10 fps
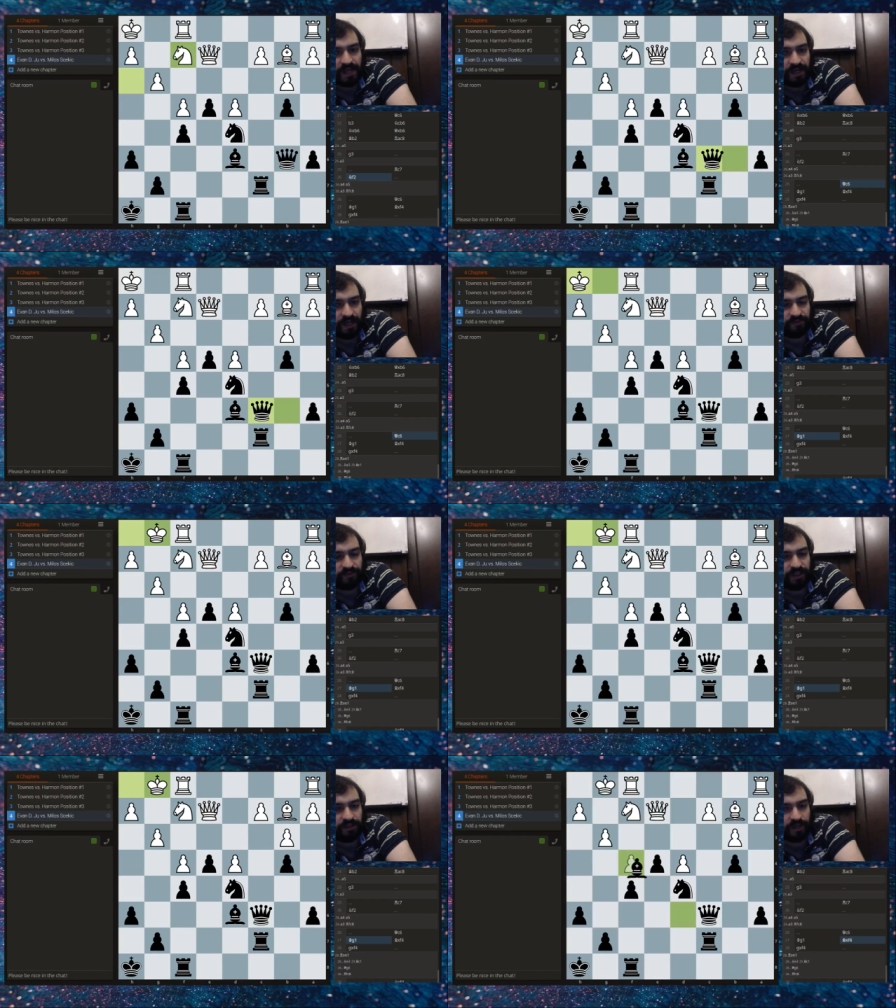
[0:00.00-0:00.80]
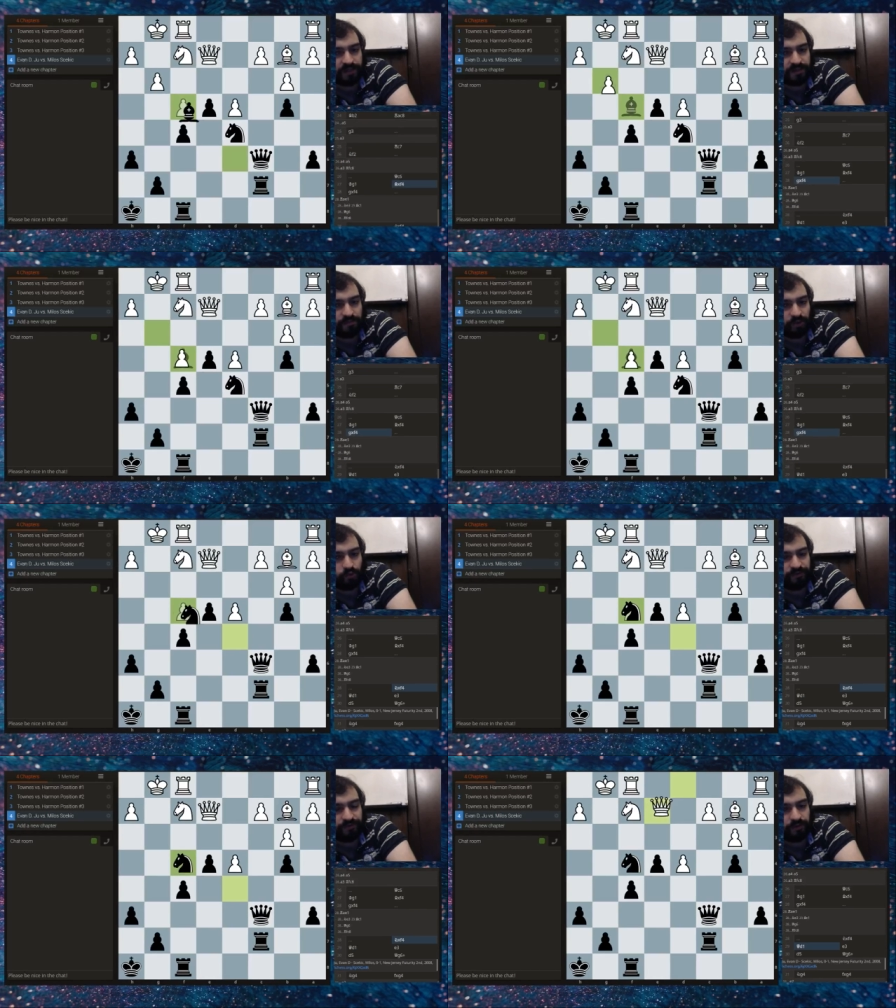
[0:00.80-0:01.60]
and very nice
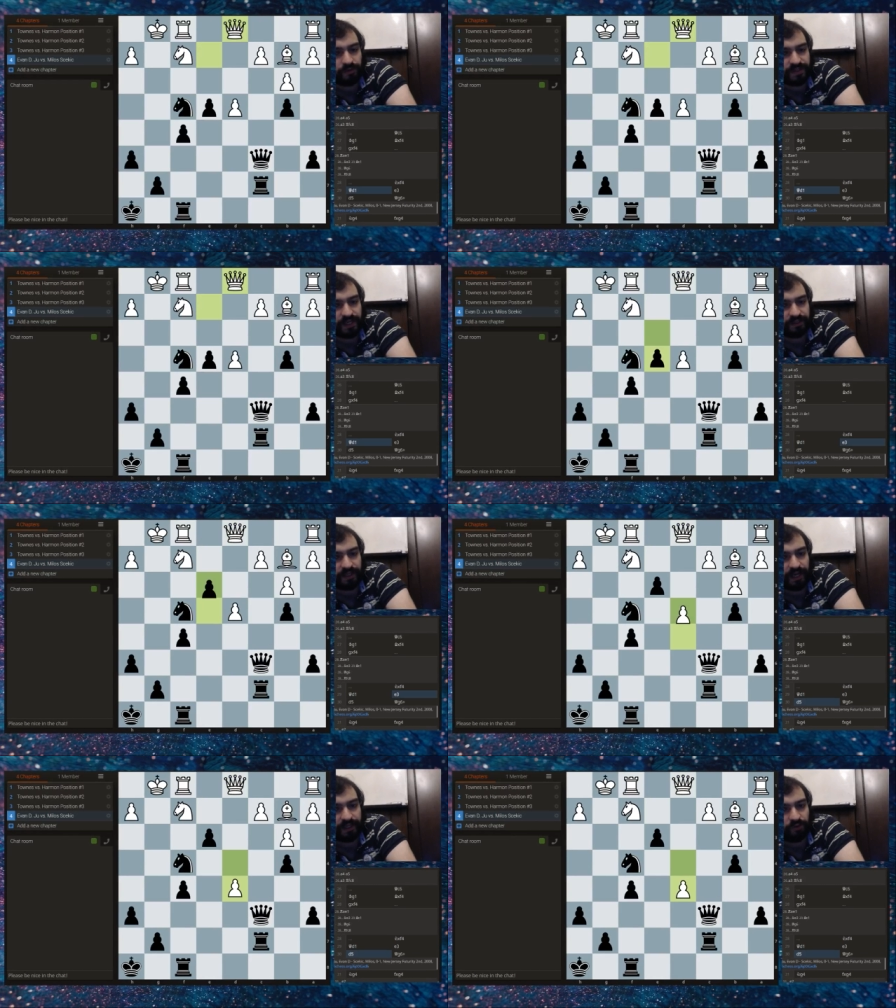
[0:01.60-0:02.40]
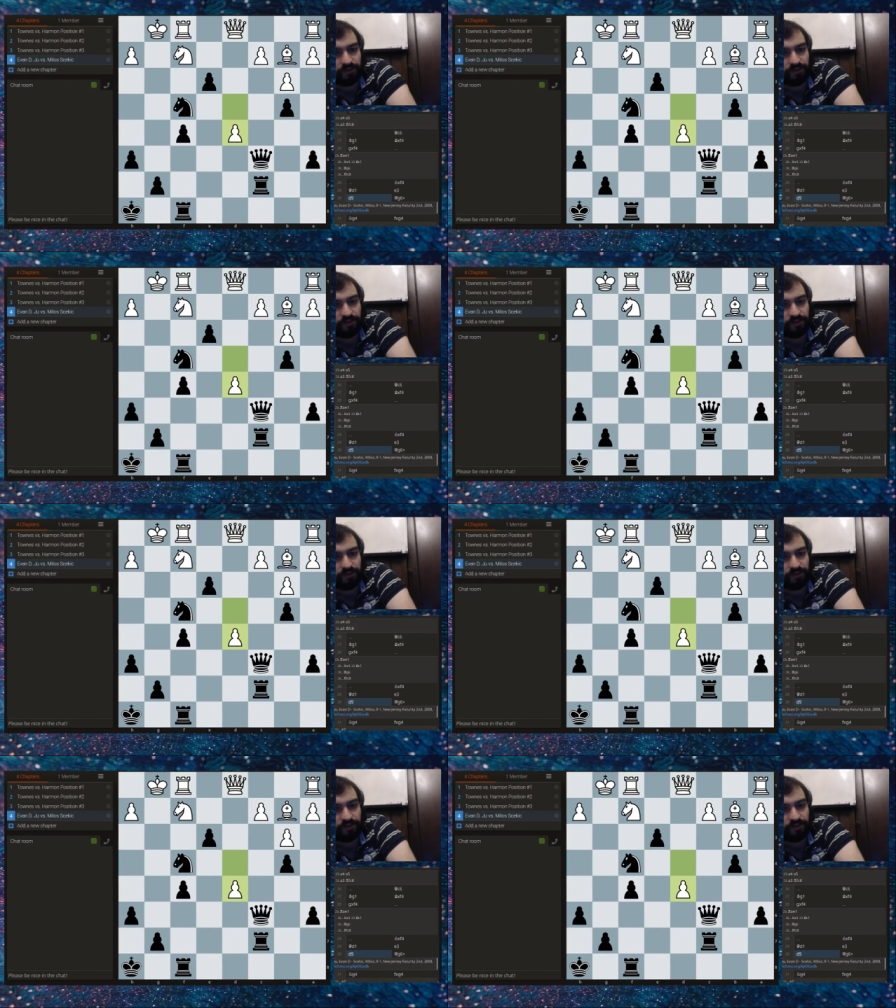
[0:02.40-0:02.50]
maneuvers and accurate